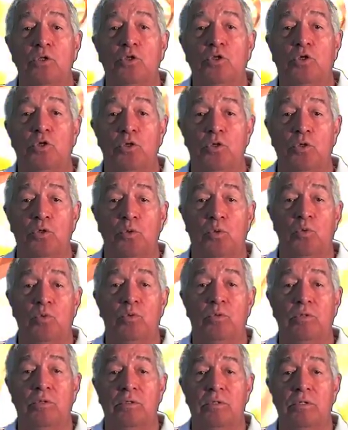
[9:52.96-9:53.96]

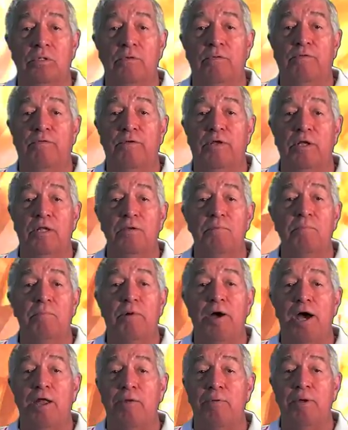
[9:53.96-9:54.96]
Two, feeling
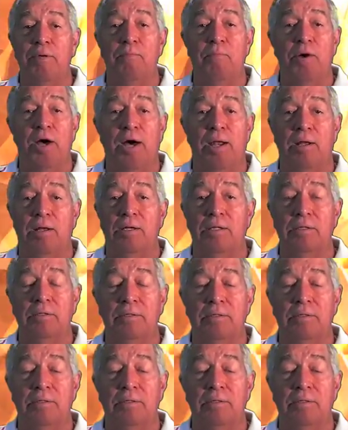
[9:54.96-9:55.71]
better and better.